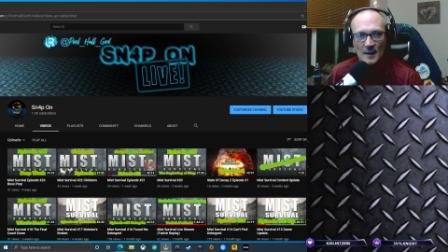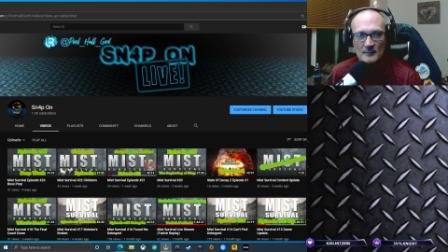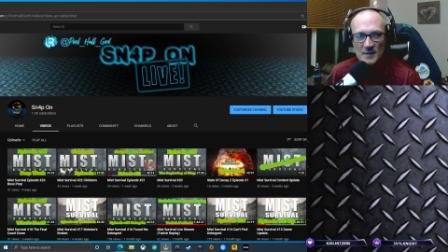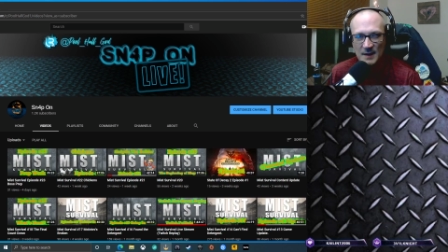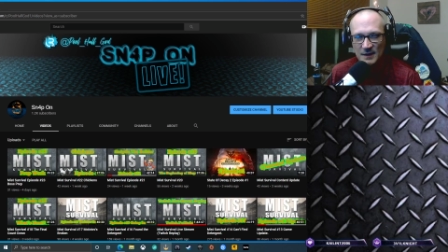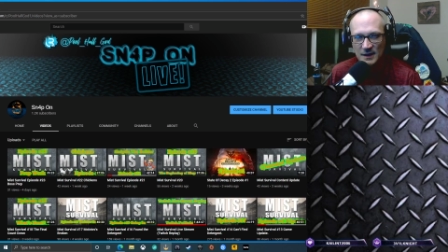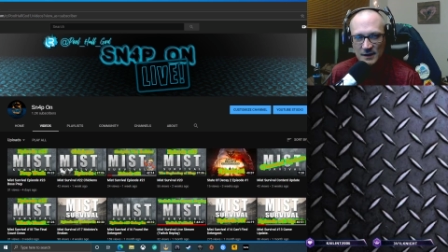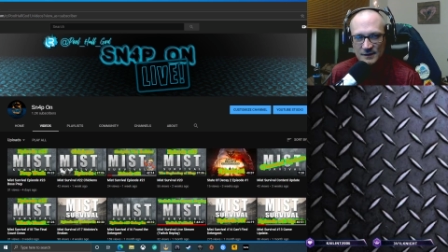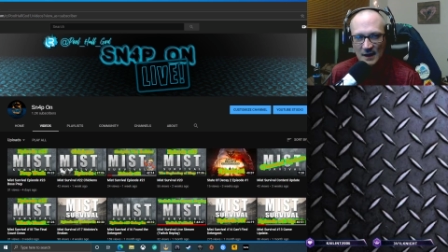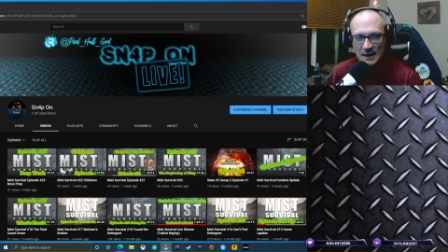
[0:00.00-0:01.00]
maybe
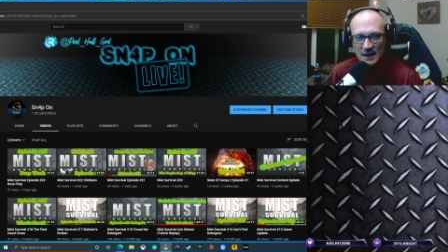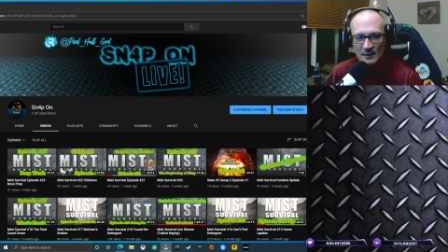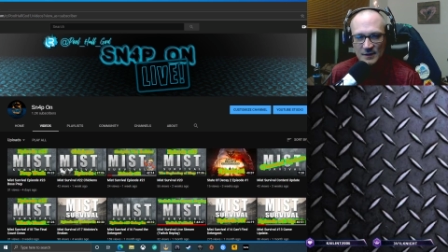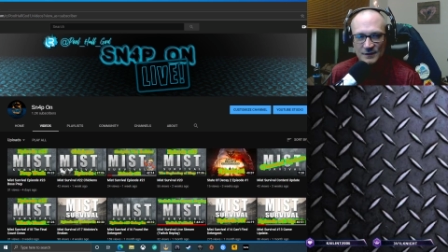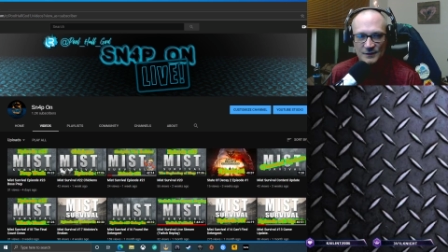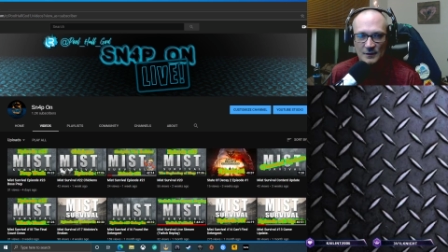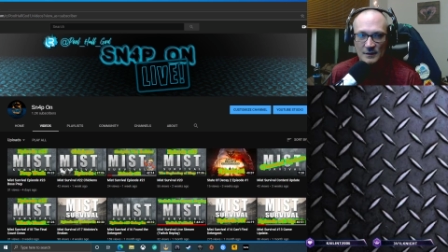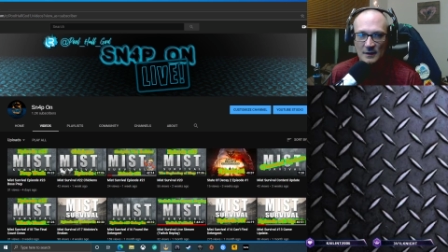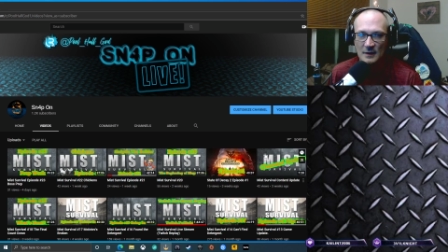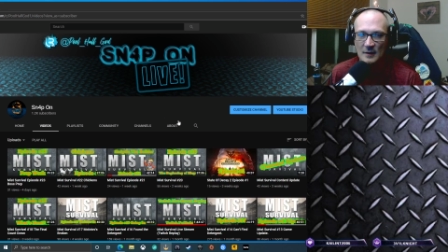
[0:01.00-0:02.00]
10 a.m.
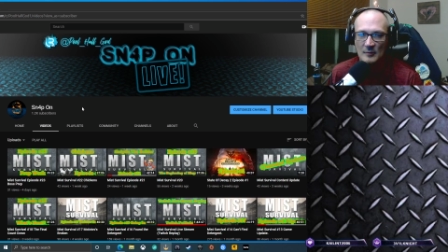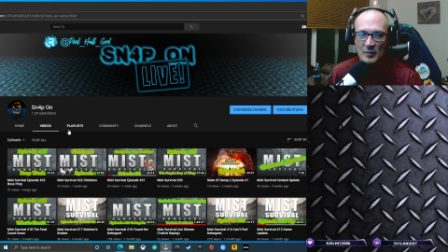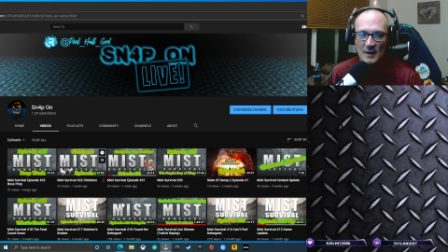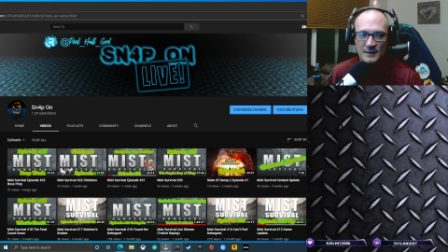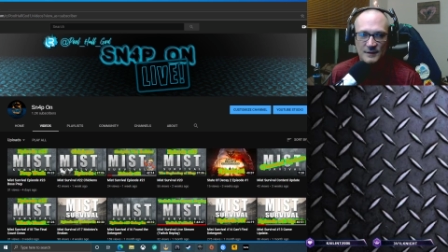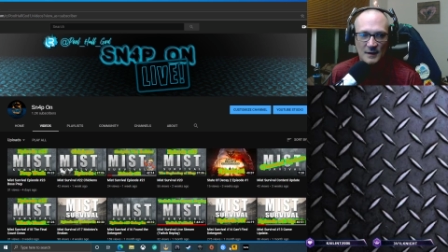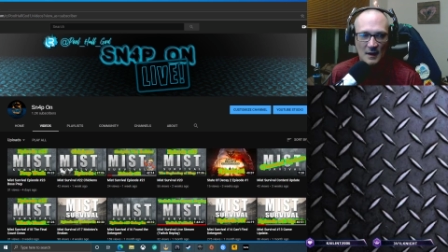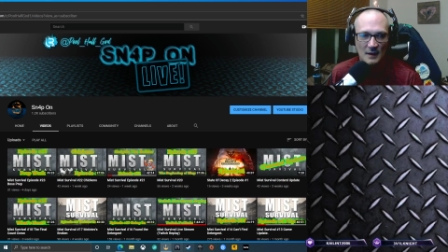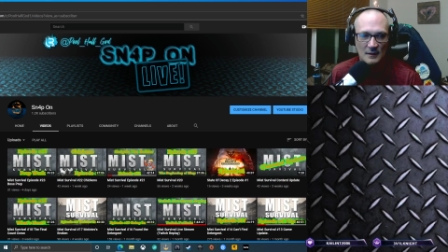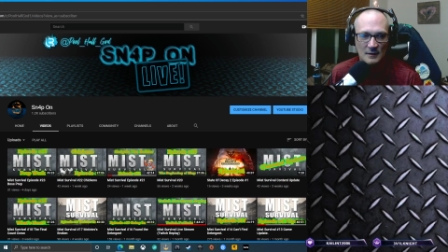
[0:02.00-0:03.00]
Eastern. But
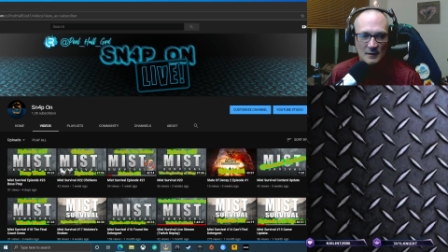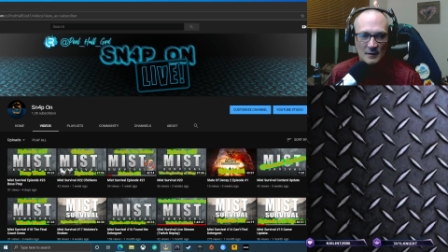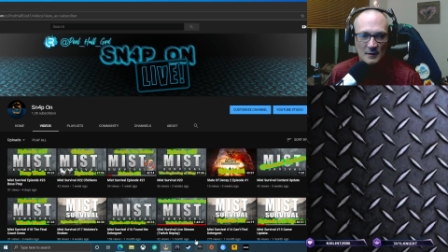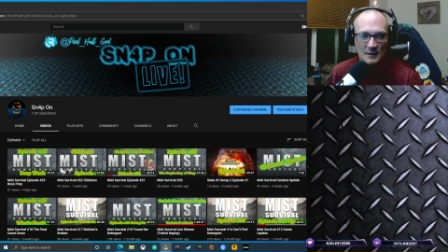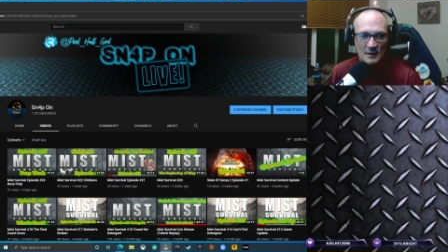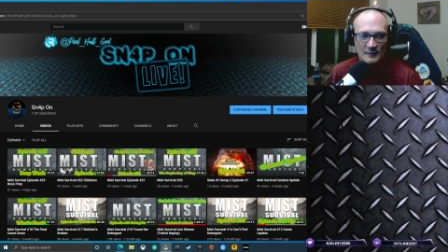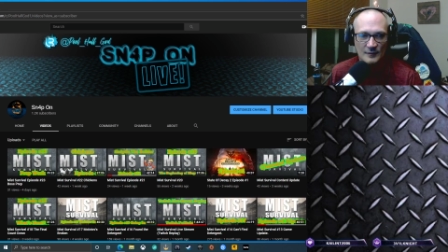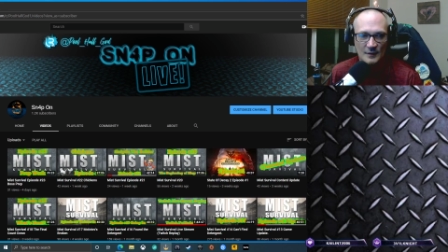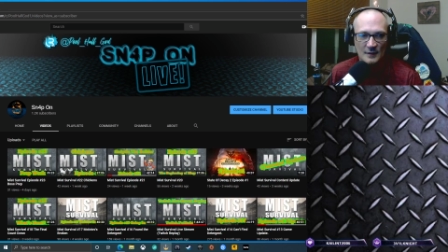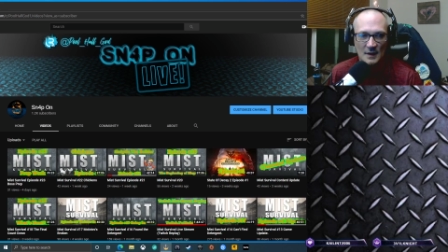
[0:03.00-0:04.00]
uh,
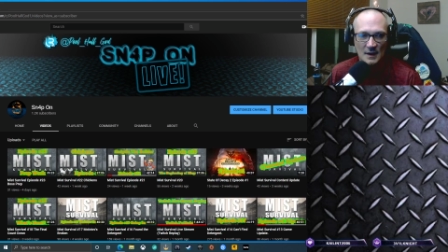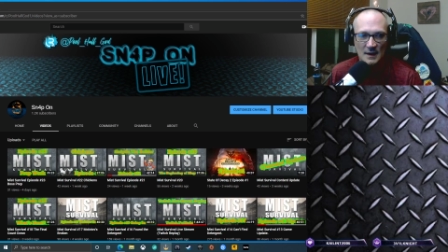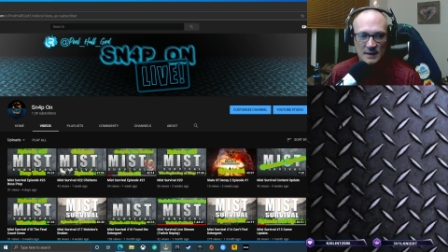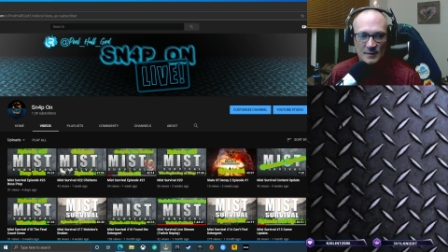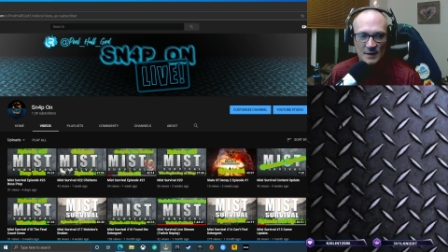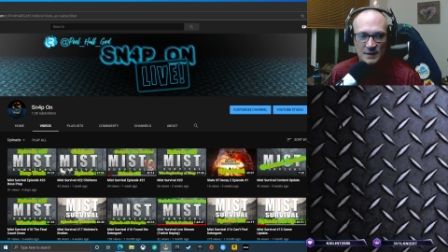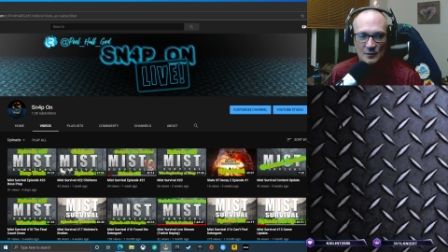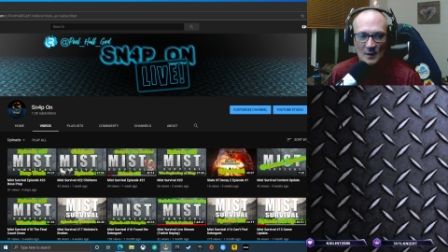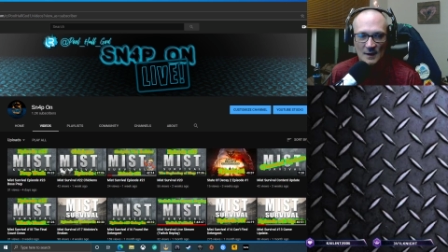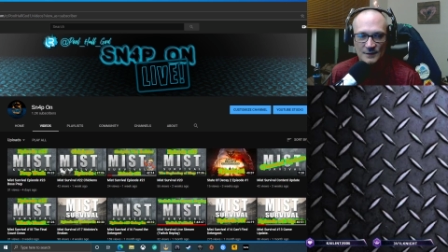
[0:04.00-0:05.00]
for uh, anybody who
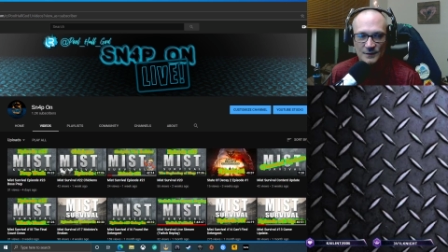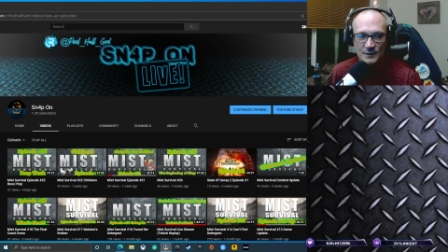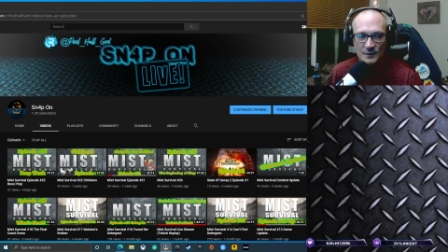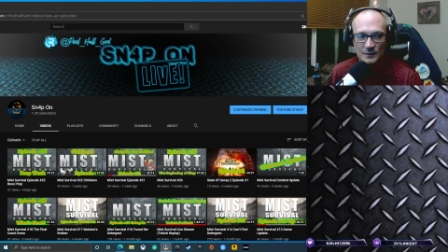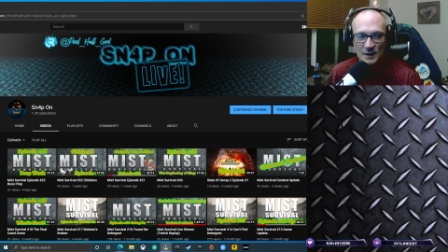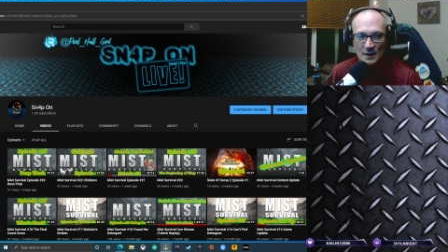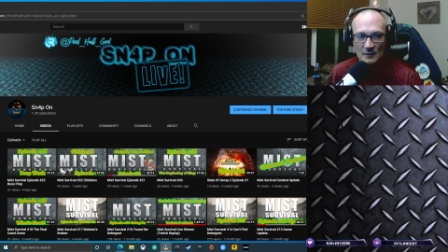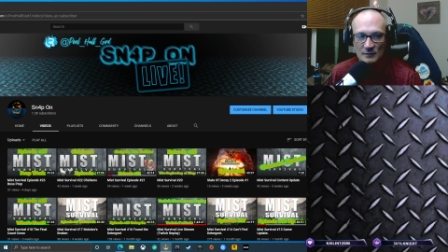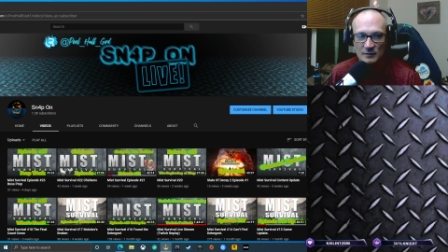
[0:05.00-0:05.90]
wants to, you know,